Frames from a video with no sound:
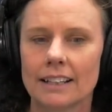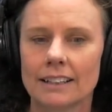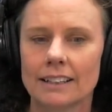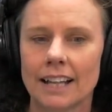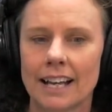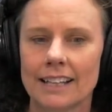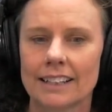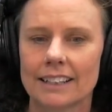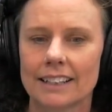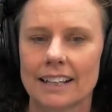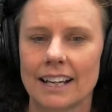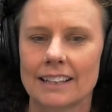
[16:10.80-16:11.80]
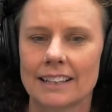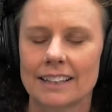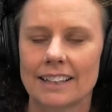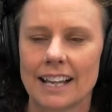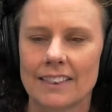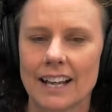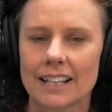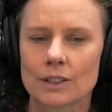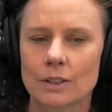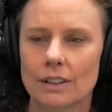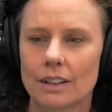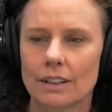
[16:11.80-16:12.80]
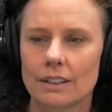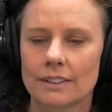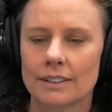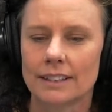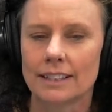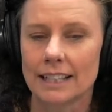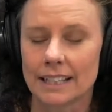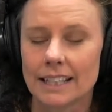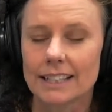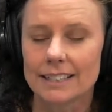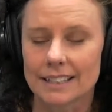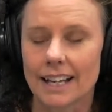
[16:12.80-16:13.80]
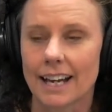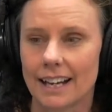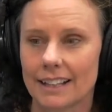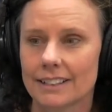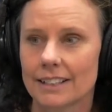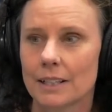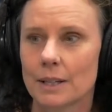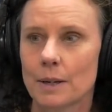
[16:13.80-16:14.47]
like and and that's it is that